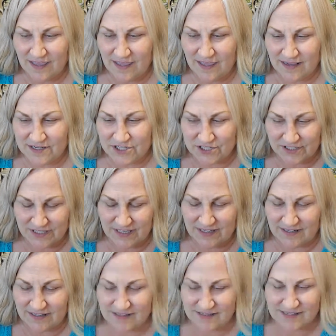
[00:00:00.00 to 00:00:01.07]
Actually, it
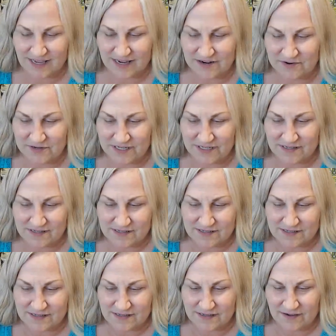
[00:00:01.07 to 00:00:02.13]
is. I know it
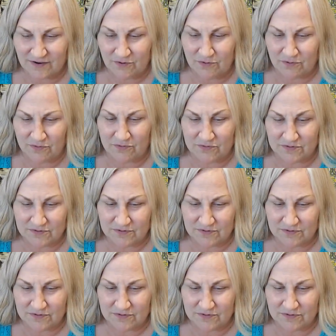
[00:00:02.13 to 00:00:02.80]
is. Oh,